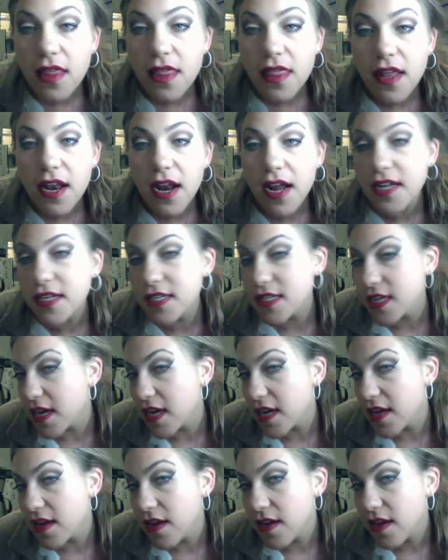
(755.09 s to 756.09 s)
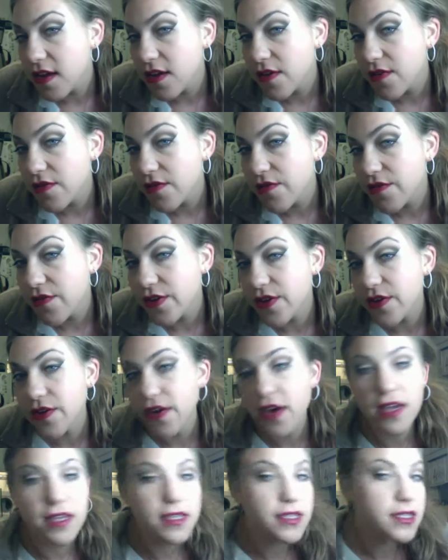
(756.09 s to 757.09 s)
that I did for you
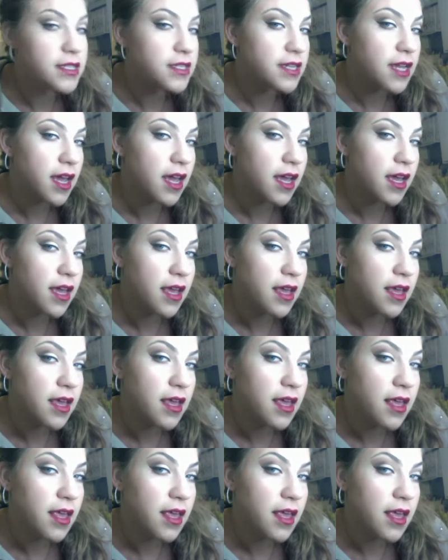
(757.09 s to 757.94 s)
guys today.